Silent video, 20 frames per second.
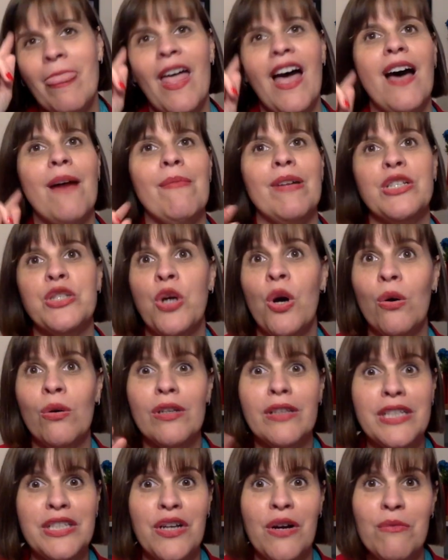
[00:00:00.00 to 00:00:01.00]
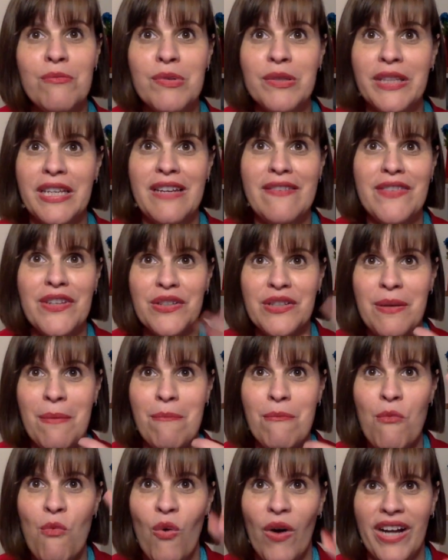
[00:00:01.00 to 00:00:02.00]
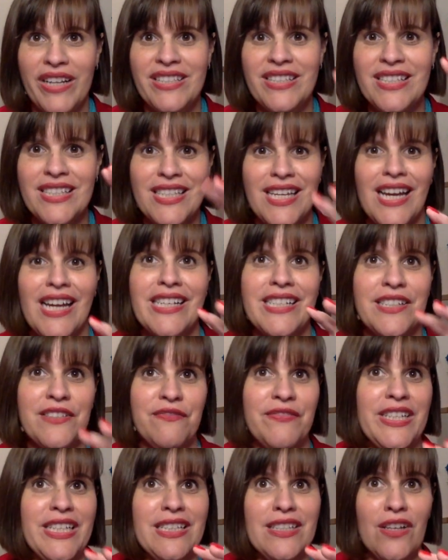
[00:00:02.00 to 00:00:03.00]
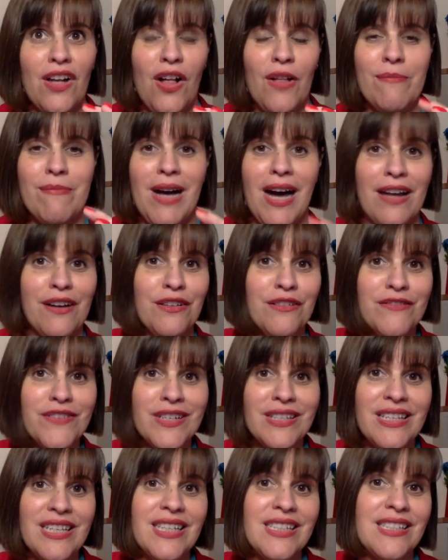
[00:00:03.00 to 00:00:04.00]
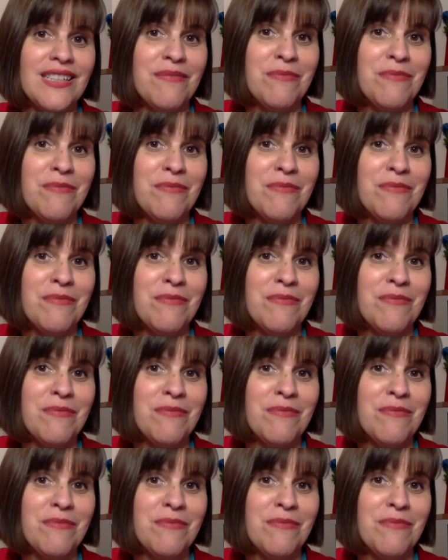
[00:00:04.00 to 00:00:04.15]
I totally don't believe there's a one-size-fits-all model for this.